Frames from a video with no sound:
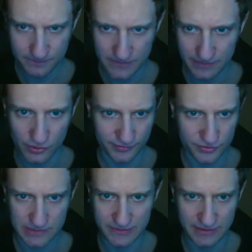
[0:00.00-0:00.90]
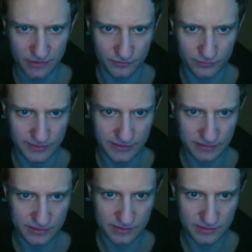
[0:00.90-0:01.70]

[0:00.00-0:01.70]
maybe also GPT-3.